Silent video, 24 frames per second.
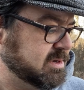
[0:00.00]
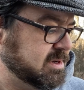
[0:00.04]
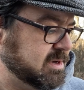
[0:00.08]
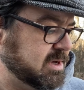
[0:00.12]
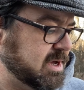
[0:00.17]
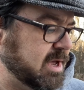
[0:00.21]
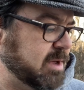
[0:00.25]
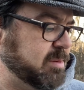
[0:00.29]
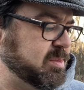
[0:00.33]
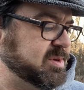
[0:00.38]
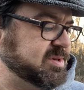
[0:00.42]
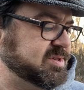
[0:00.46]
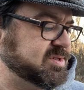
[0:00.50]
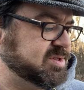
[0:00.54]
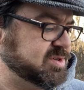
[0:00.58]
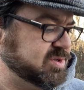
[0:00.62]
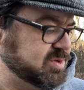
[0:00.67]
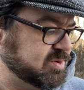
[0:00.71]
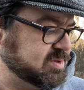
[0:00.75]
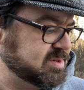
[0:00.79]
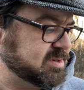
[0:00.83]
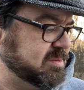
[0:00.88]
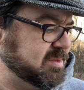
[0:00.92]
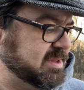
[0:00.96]
I must do
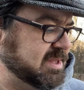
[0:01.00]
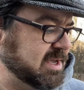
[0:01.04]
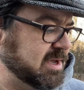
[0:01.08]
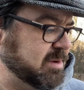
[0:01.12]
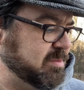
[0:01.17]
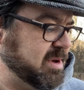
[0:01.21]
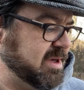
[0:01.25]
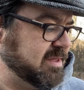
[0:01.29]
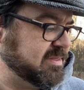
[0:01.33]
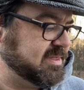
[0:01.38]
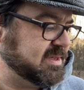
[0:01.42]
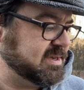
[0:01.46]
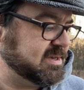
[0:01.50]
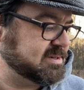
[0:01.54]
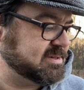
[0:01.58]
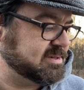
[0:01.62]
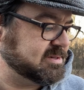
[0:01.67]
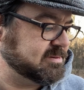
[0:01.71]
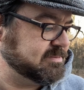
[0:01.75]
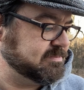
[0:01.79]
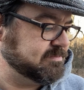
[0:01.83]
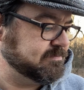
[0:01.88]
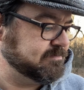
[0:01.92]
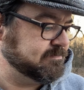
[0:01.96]
something about
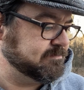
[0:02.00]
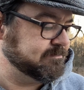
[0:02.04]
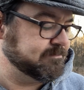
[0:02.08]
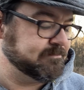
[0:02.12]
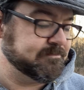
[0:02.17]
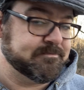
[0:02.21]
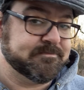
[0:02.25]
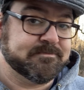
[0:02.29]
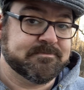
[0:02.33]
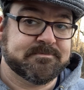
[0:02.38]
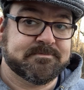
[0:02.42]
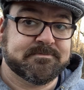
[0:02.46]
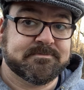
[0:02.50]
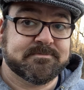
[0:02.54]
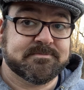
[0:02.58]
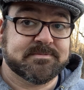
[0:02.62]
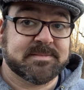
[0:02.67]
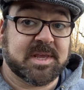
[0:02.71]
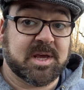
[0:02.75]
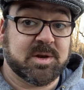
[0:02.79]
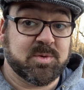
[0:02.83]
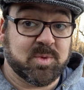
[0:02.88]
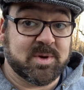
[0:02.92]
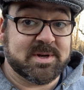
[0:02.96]
this.
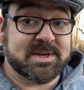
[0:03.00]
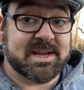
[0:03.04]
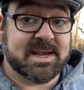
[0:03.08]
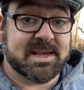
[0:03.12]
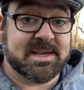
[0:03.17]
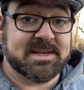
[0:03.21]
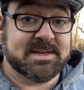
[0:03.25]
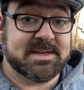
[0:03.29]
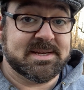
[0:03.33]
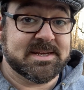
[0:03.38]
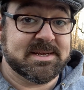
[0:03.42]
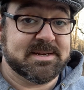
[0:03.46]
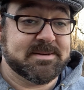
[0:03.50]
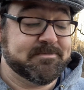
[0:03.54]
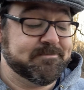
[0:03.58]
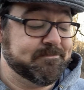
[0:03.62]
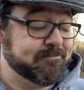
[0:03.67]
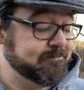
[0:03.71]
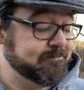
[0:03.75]
And one day he did.